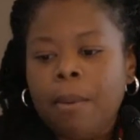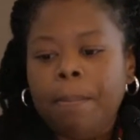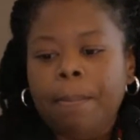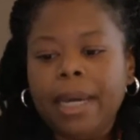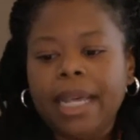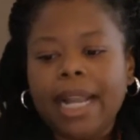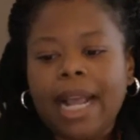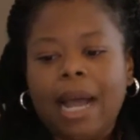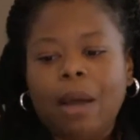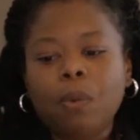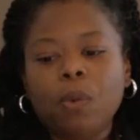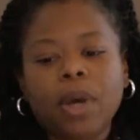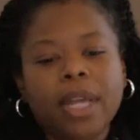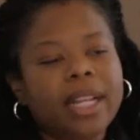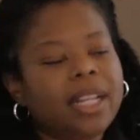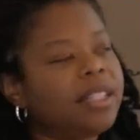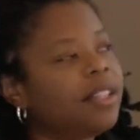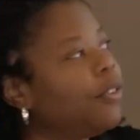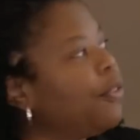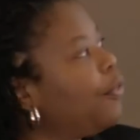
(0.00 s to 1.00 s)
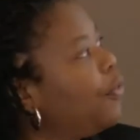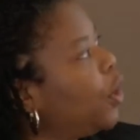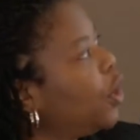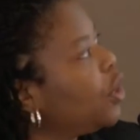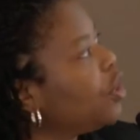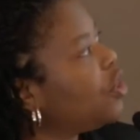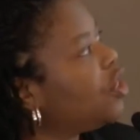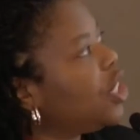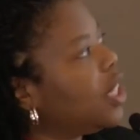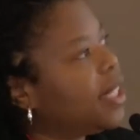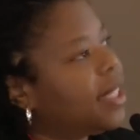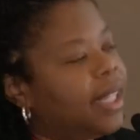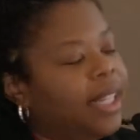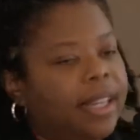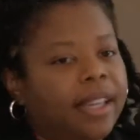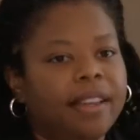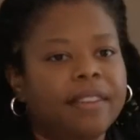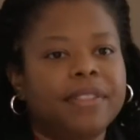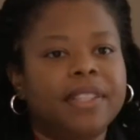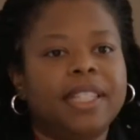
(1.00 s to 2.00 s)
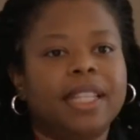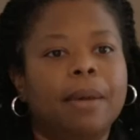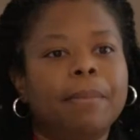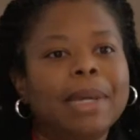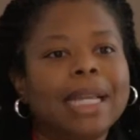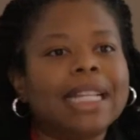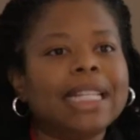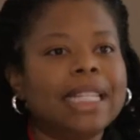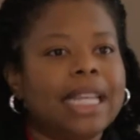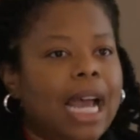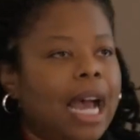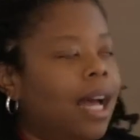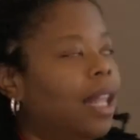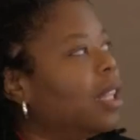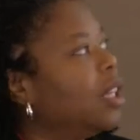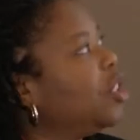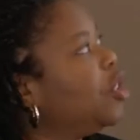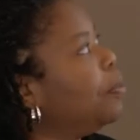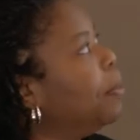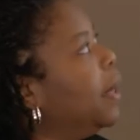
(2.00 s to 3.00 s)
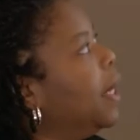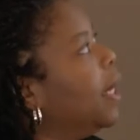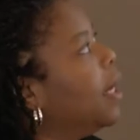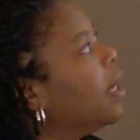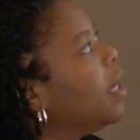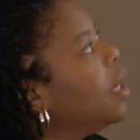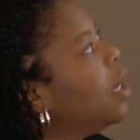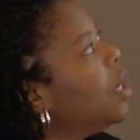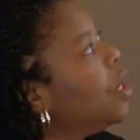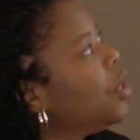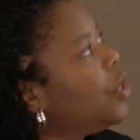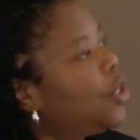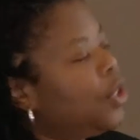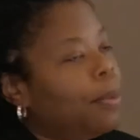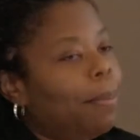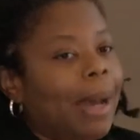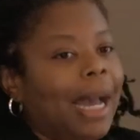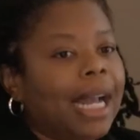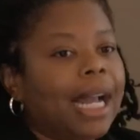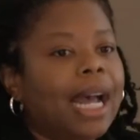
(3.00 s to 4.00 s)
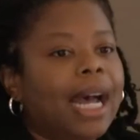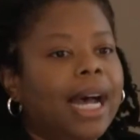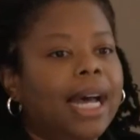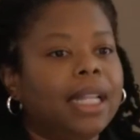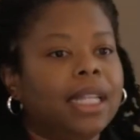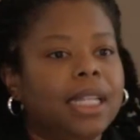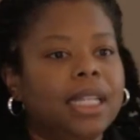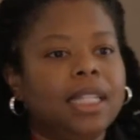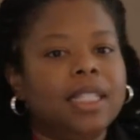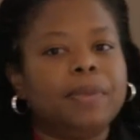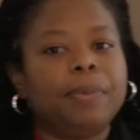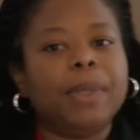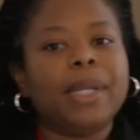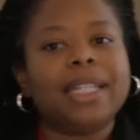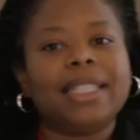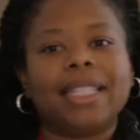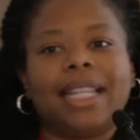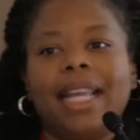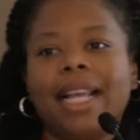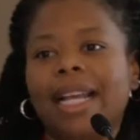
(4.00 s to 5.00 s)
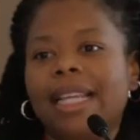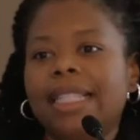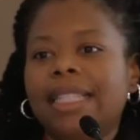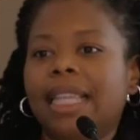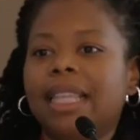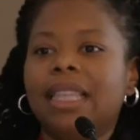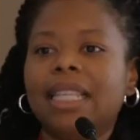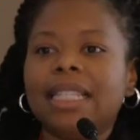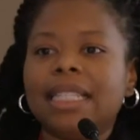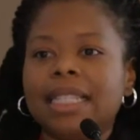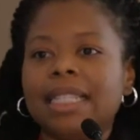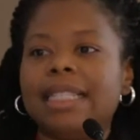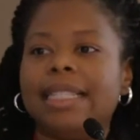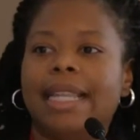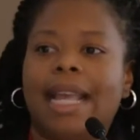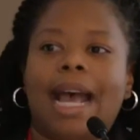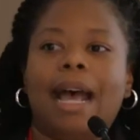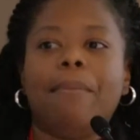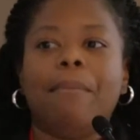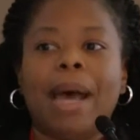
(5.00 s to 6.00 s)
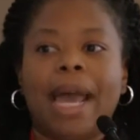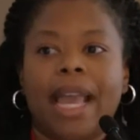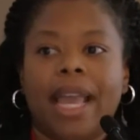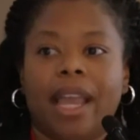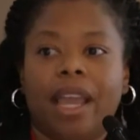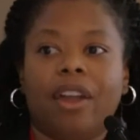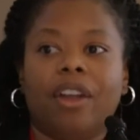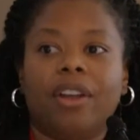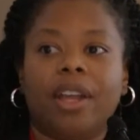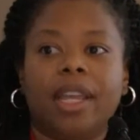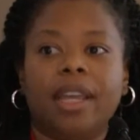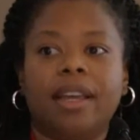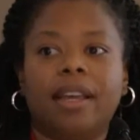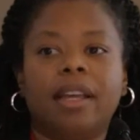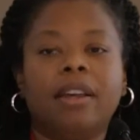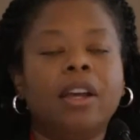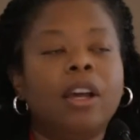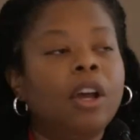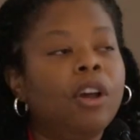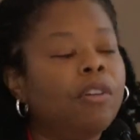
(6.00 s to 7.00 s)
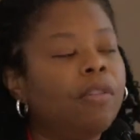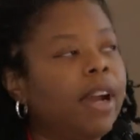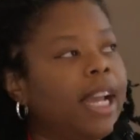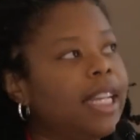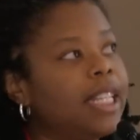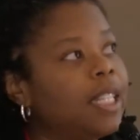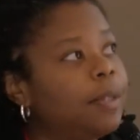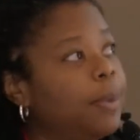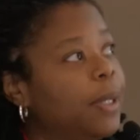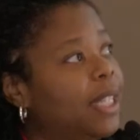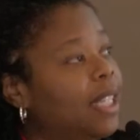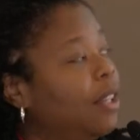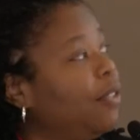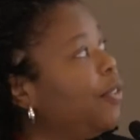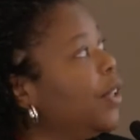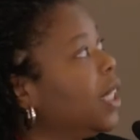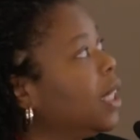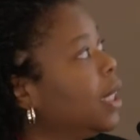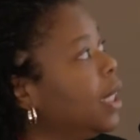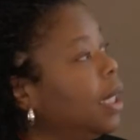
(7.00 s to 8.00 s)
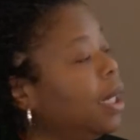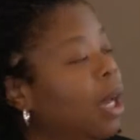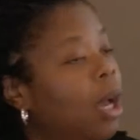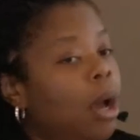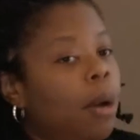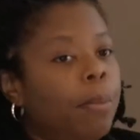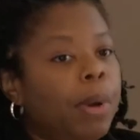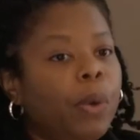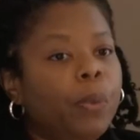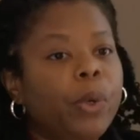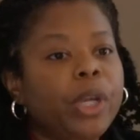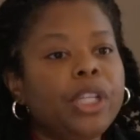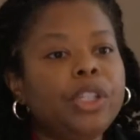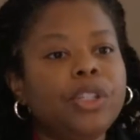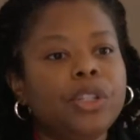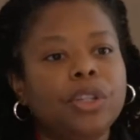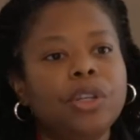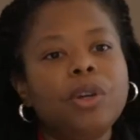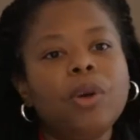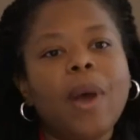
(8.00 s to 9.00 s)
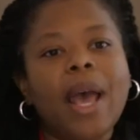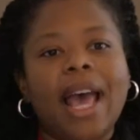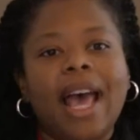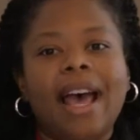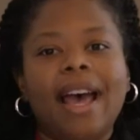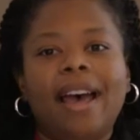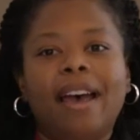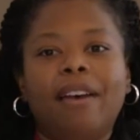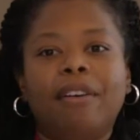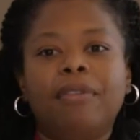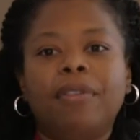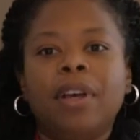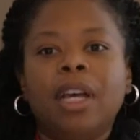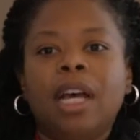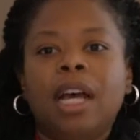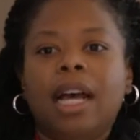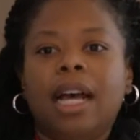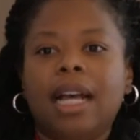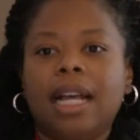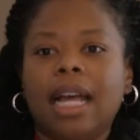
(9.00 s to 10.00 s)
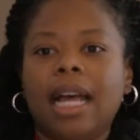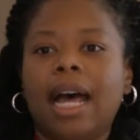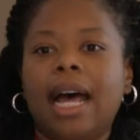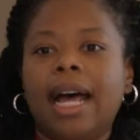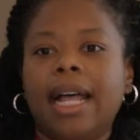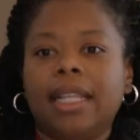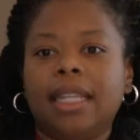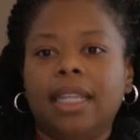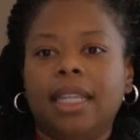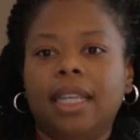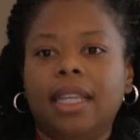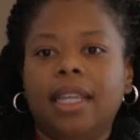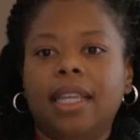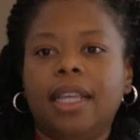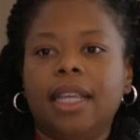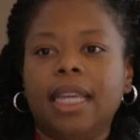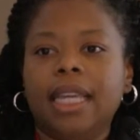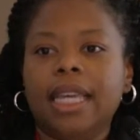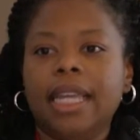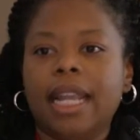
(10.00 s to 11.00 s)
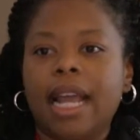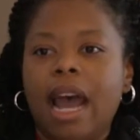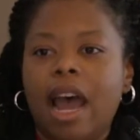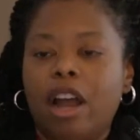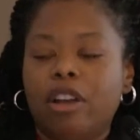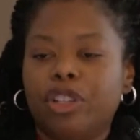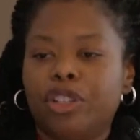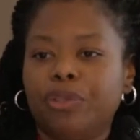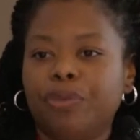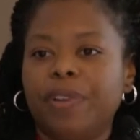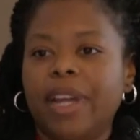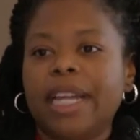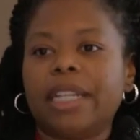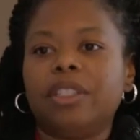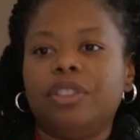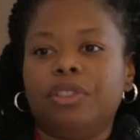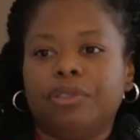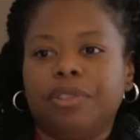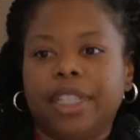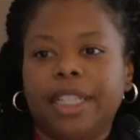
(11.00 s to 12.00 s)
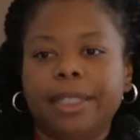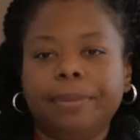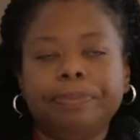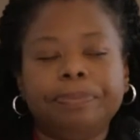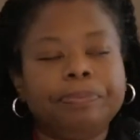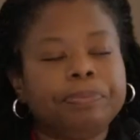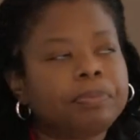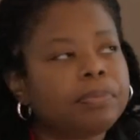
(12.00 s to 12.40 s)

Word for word: But I wanted to first just give some acknowledgement to my colleagues, because like I said, this is not my area, right, specifically. But we do have a colleague in our directorate